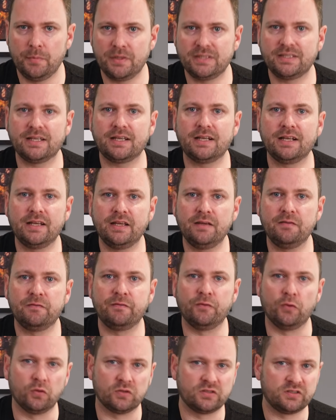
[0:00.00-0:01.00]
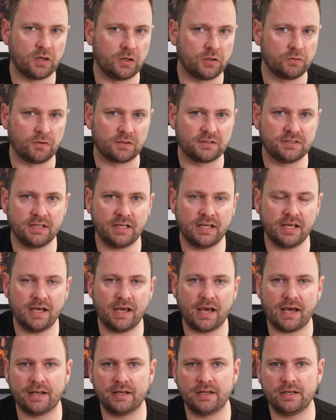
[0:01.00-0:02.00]
particularly for Solar
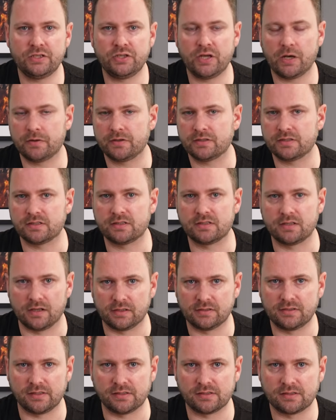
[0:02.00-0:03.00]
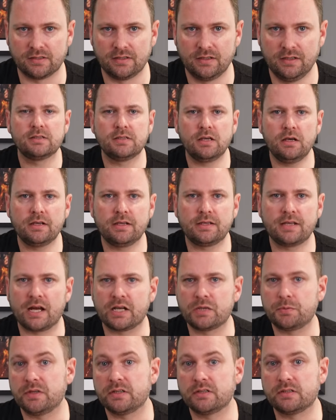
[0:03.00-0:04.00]
Auxilia and Legiones Astartes. Certain
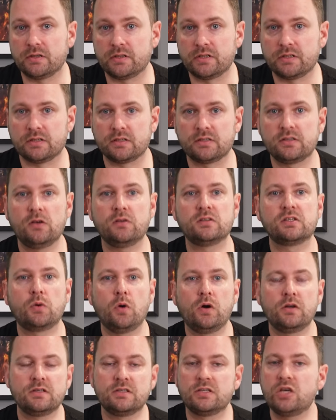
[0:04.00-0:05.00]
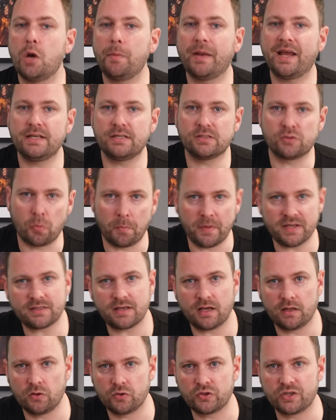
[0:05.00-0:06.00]
detachments such as assault squads, terminators or
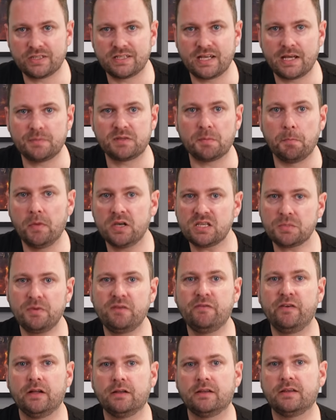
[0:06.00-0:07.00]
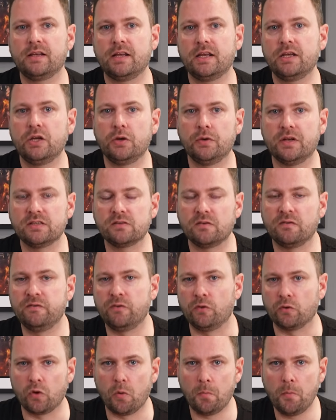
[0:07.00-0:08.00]
missile launcher teams must be fielded in units of
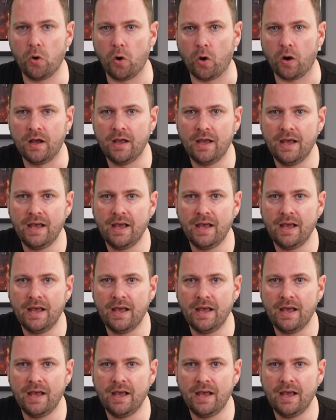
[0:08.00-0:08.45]
4 or more.